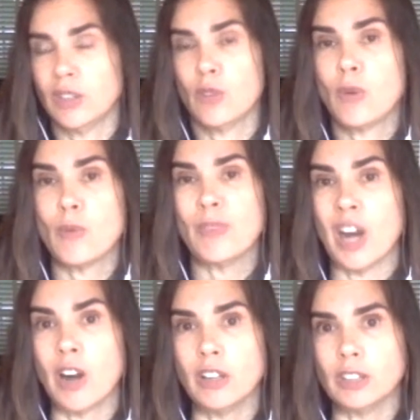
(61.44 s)
know, when we
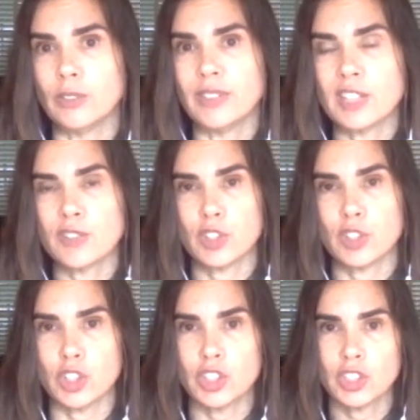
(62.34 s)
are alone, that's for sure.